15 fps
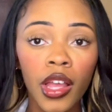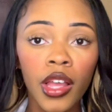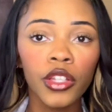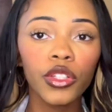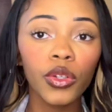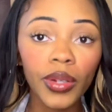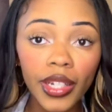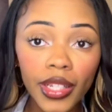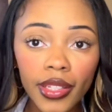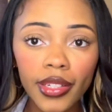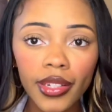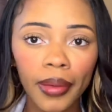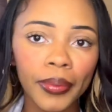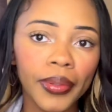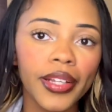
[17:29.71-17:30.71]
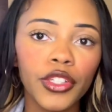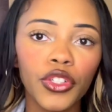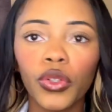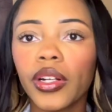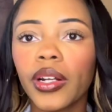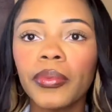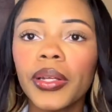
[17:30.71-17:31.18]
So it is a double-edged
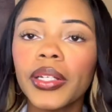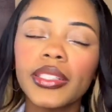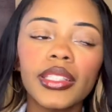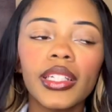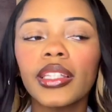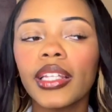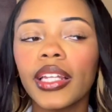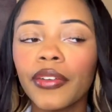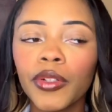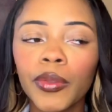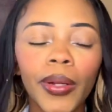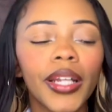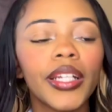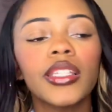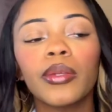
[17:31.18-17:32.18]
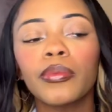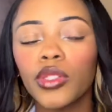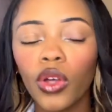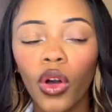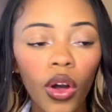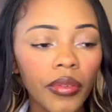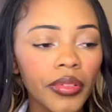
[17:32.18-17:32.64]
sword. I'm not saying that everybody's
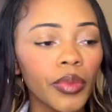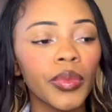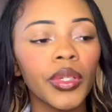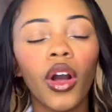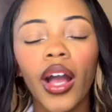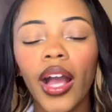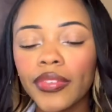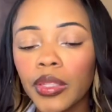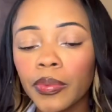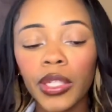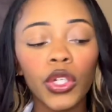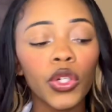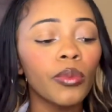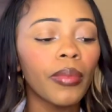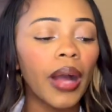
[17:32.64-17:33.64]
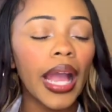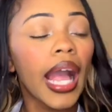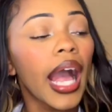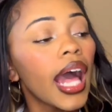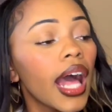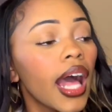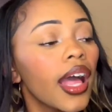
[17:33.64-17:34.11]
absolved and we all have to be
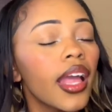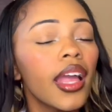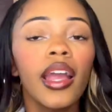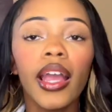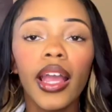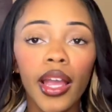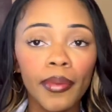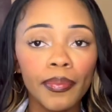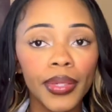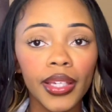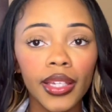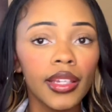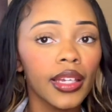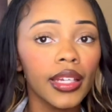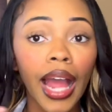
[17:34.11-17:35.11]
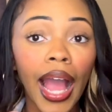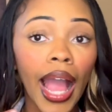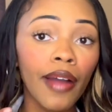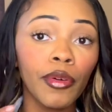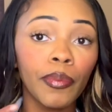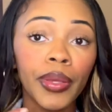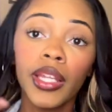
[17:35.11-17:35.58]
kumbaya and be not
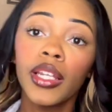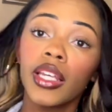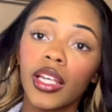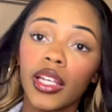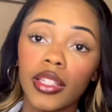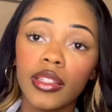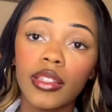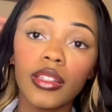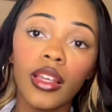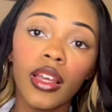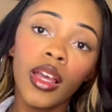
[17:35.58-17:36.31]
have opinions,